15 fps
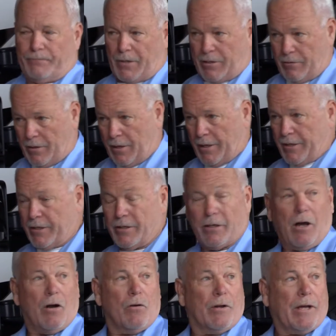They, wow. they get the
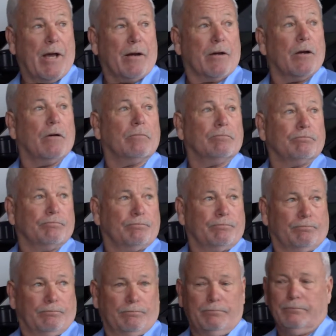call, they got to go.
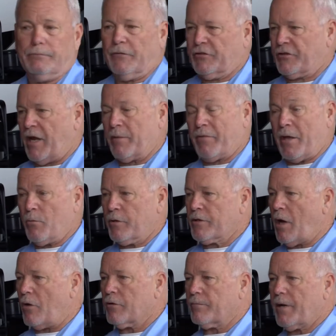Okay. Same thing we
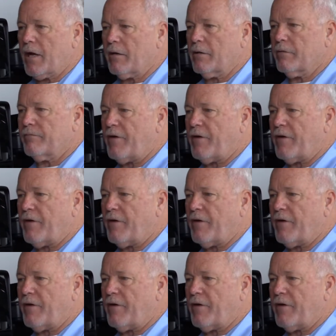talked about.